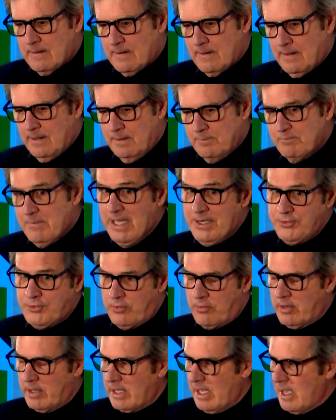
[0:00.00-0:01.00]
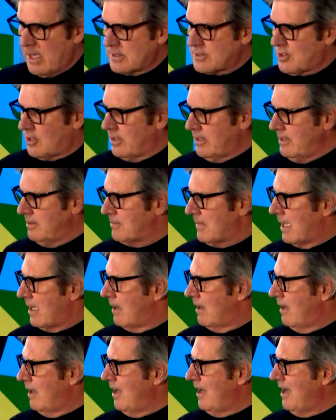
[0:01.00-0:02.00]
mentoring actually,
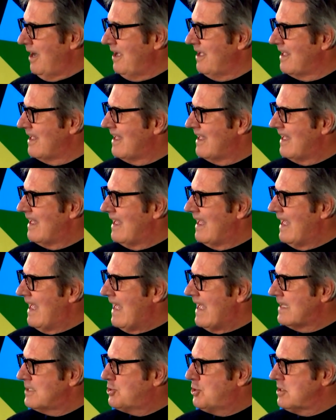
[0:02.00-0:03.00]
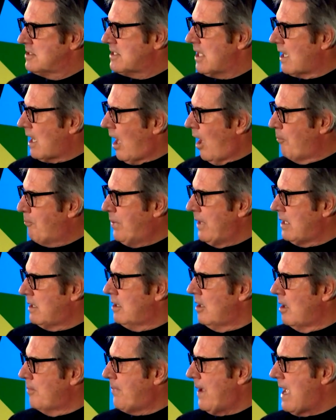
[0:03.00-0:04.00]
and she said, I'll pick
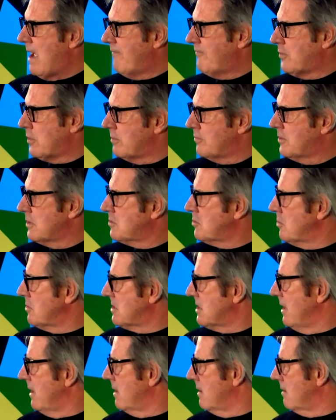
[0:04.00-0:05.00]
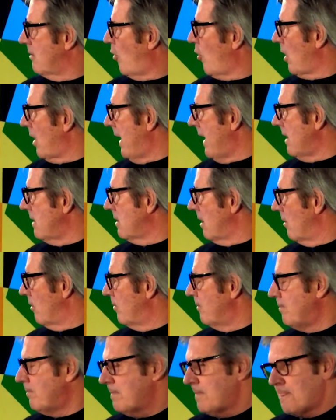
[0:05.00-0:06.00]
you up after. This was in Orlando.
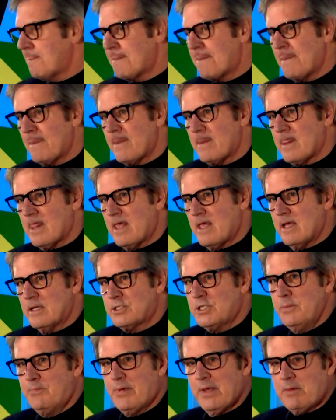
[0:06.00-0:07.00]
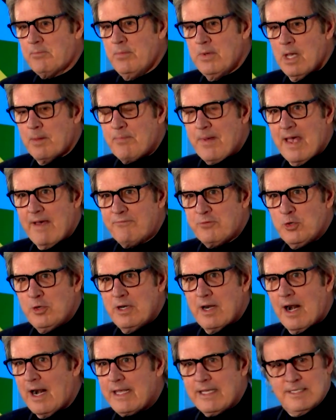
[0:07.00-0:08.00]
She picked me up after it,
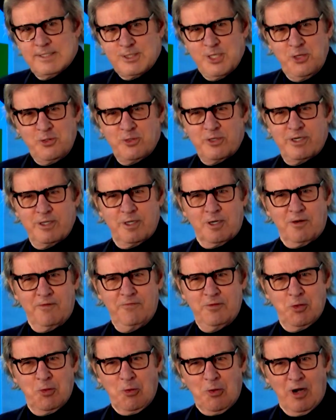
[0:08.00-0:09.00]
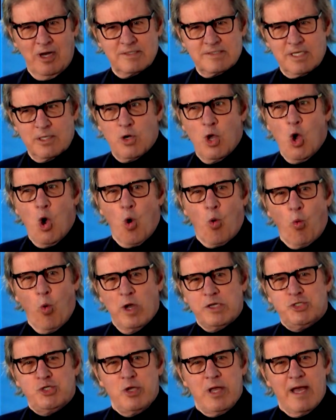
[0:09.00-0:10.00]
and I continued to interview her. I said,
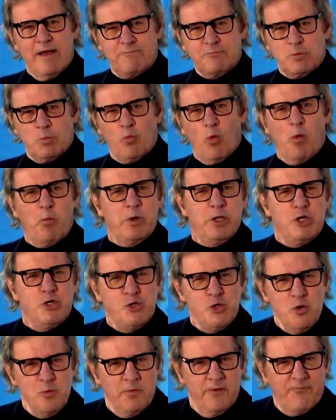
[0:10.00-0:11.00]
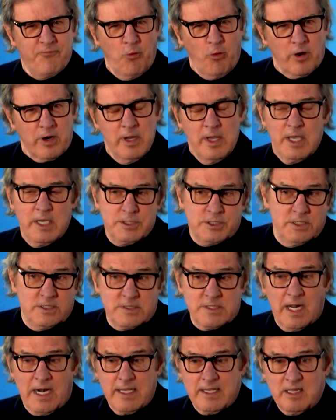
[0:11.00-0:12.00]
what were you doing before? She
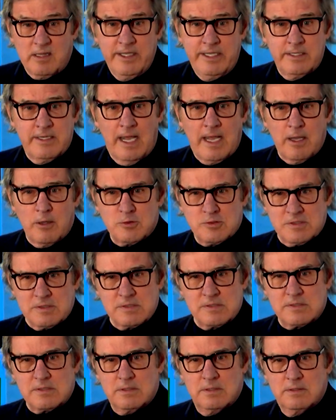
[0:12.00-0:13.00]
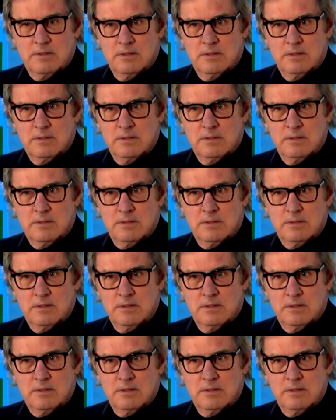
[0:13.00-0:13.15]
said, I cleaned houses.